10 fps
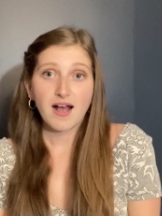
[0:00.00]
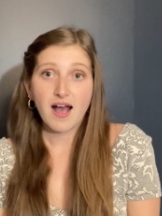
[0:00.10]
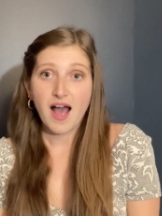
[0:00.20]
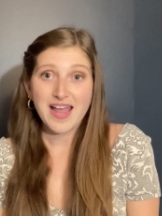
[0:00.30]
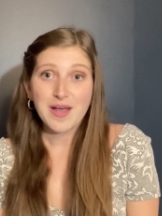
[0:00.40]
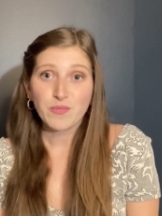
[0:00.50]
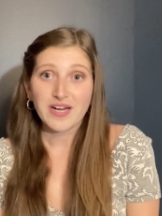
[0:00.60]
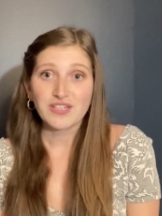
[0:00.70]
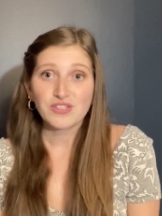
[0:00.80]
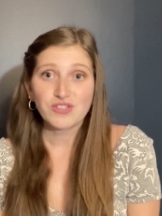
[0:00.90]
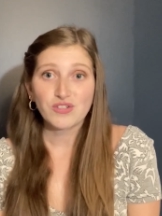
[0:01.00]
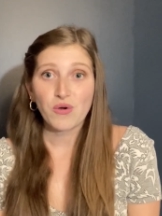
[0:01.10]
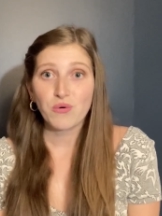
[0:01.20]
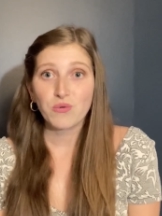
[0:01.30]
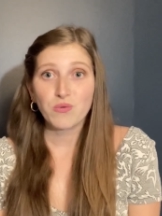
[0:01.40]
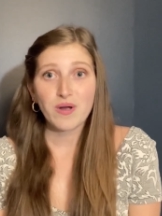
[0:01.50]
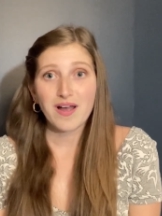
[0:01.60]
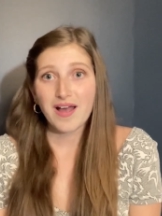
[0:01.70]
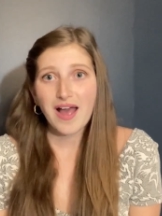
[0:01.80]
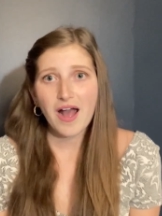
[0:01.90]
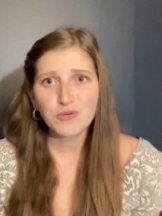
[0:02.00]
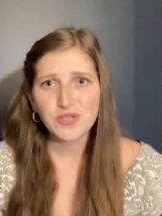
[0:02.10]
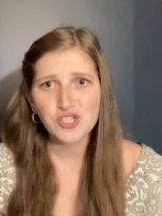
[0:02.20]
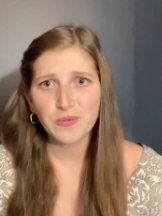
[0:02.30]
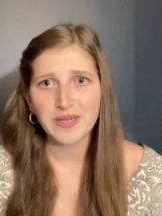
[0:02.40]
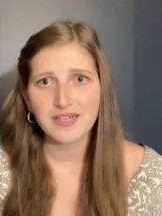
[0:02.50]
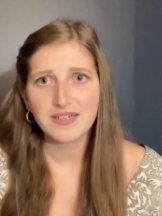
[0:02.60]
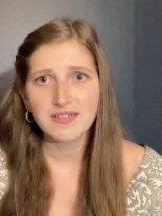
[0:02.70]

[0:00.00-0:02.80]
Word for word: I am ready, so how do we do it?